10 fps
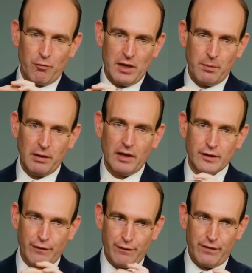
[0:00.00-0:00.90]
people are to
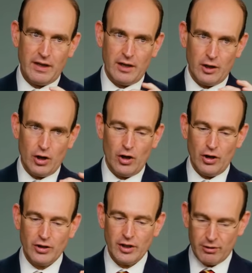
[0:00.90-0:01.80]
fear
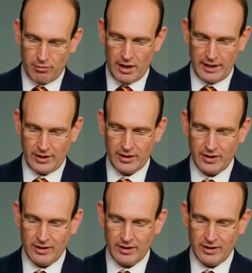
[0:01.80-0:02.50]
God aright.